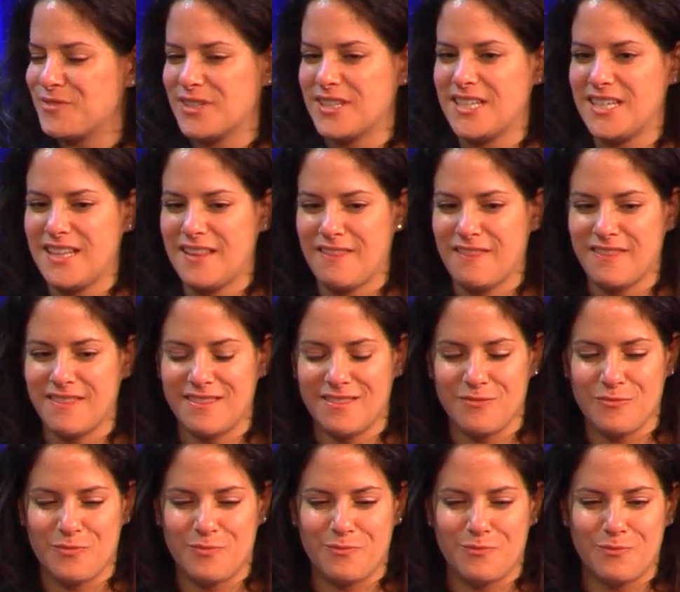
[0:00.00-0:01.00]
really
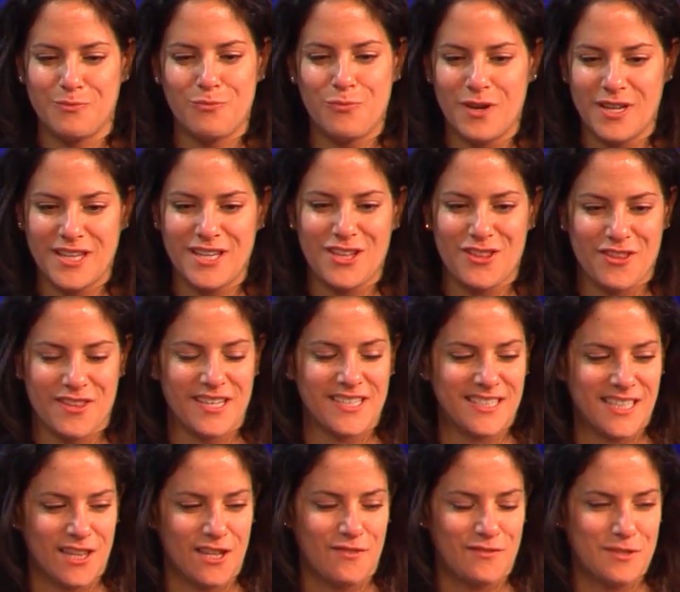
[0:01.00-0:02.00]
one of the other
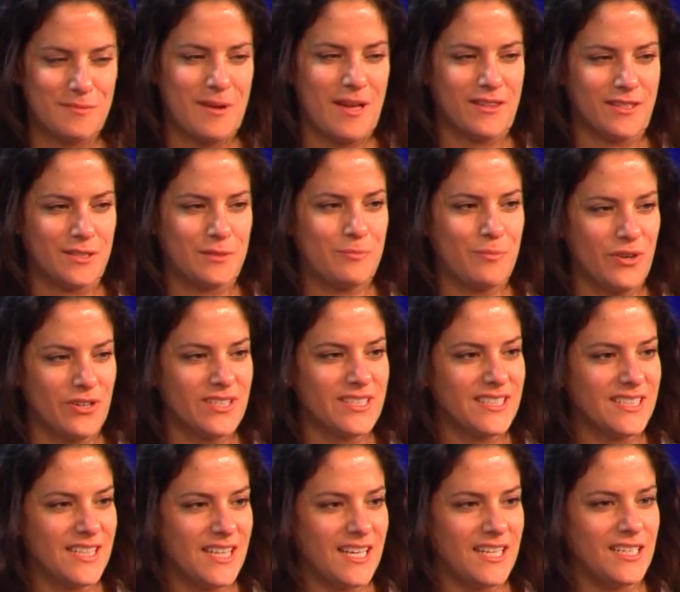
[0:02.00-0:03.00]
things I loved about this book
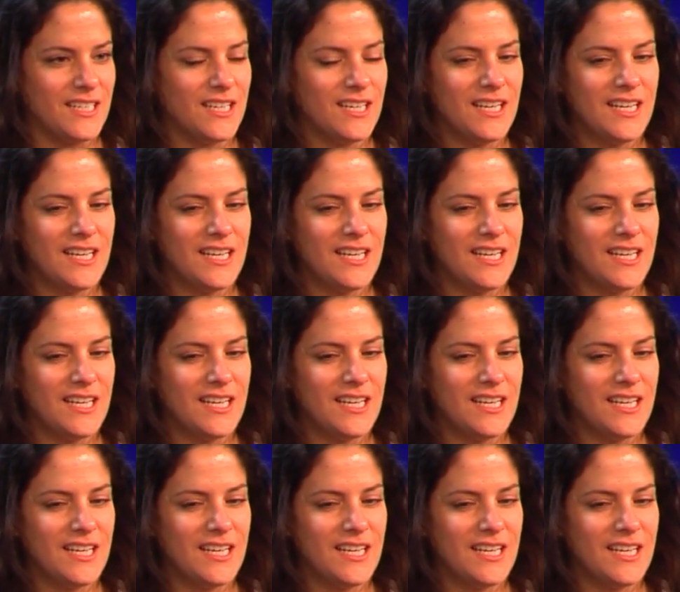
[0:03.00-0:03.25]
is that